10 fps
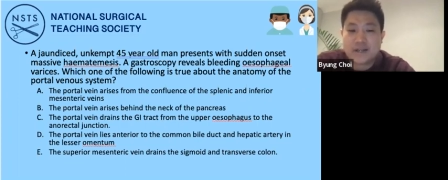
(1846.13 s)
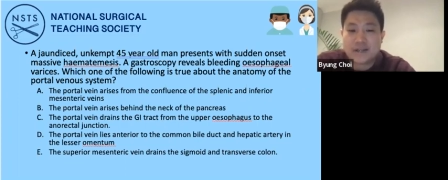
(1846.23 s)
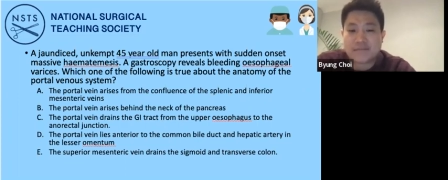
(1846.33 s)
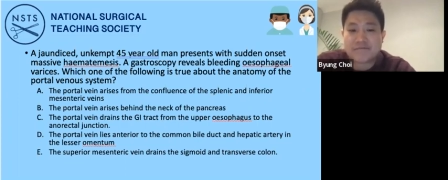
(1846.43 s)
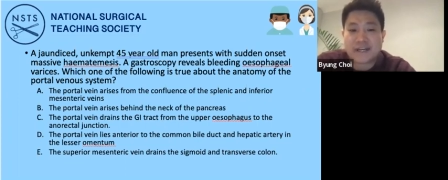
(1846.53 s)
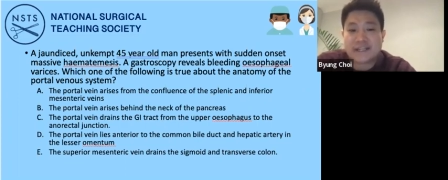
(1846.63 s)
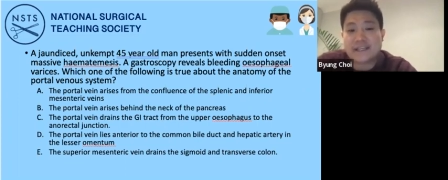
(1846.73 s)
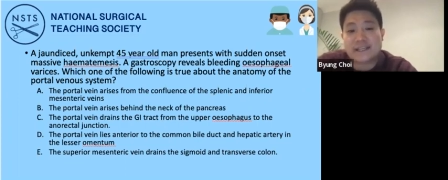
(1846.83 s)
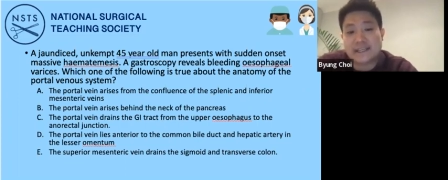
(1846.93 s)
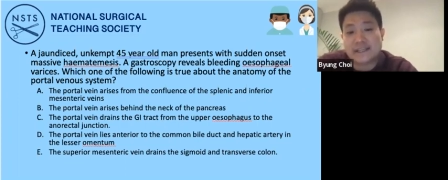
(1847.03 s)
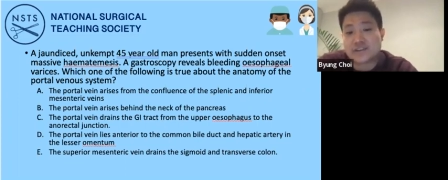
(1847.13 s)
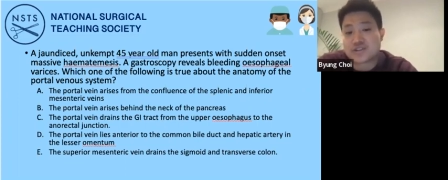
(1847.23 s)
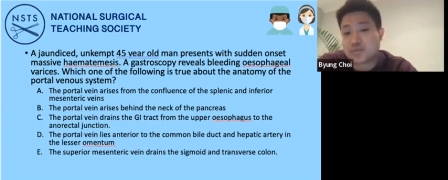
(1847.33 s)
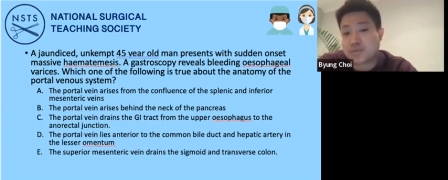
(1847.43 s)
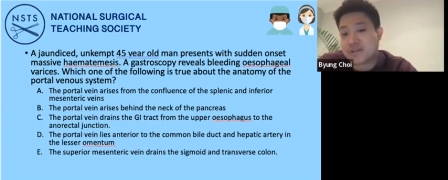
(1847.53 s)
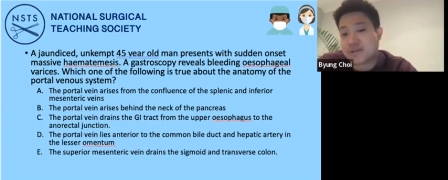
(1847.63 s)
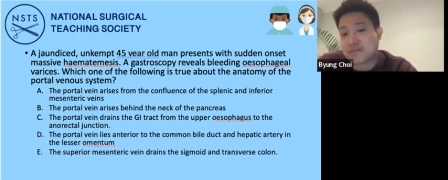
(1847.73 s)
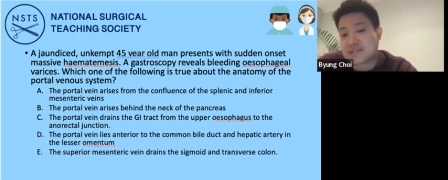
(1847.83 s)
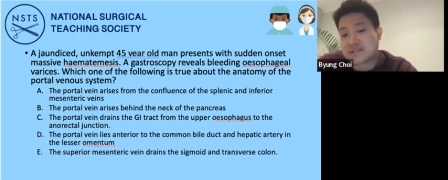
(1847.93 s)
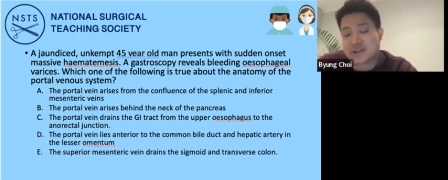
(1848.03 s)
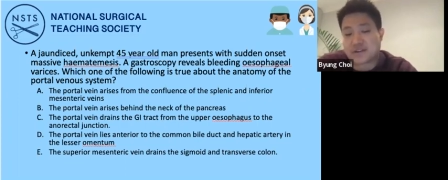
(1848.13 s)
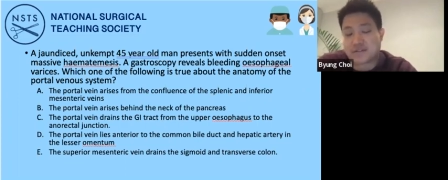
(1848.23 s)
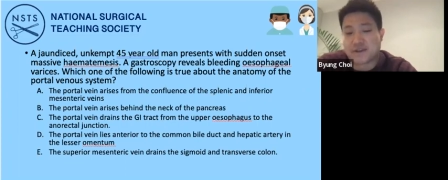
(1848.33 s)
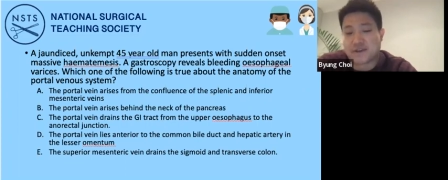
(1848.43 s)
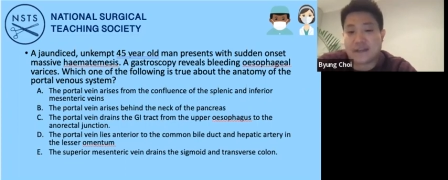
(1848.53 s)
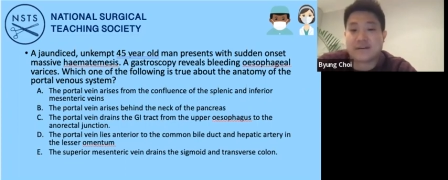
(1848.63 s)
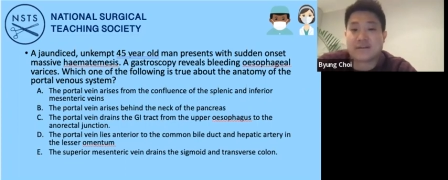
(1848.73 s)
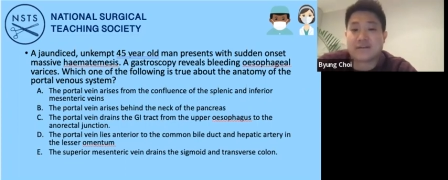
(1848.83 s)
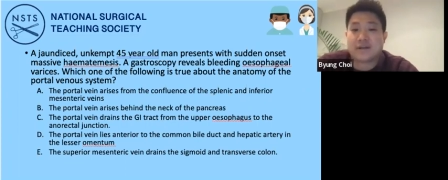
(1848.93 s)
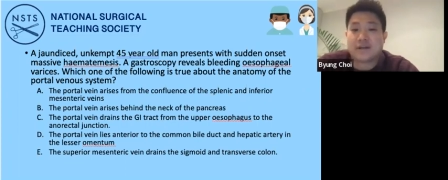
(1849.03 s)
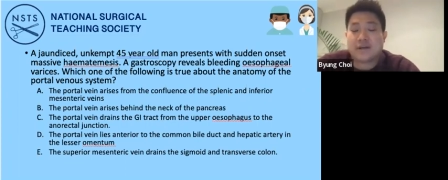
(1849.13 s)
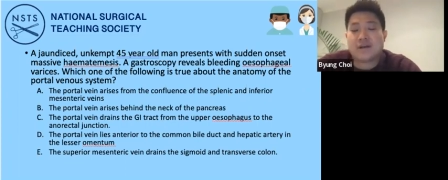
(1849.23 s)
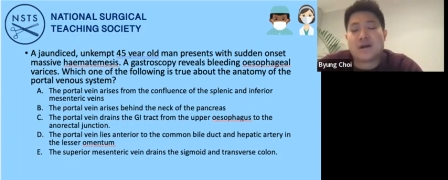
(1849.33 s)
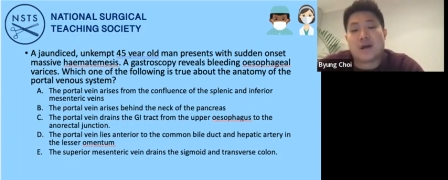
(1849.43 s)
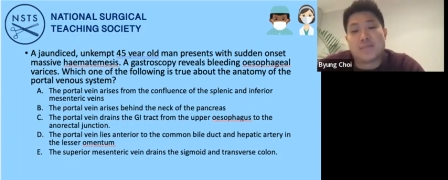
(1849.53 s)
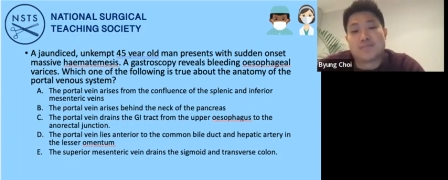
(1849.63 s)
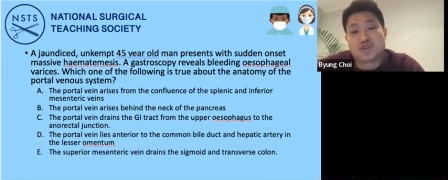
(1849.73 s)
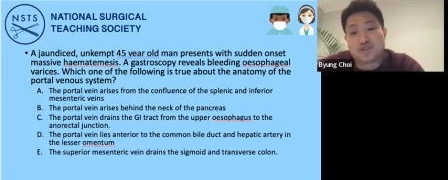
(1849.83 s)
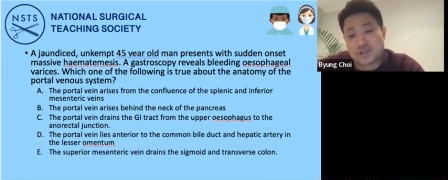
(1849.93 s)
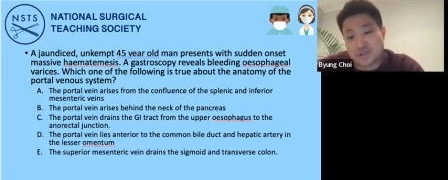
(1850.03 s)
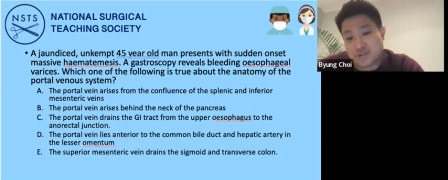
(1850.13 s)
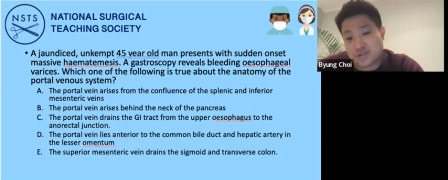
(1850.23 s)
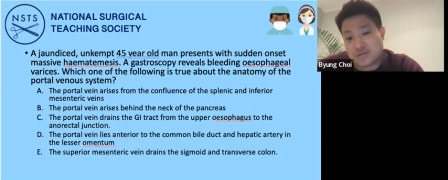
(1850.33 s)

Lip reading: And then finally, E, the superior mesenteric vein doesn't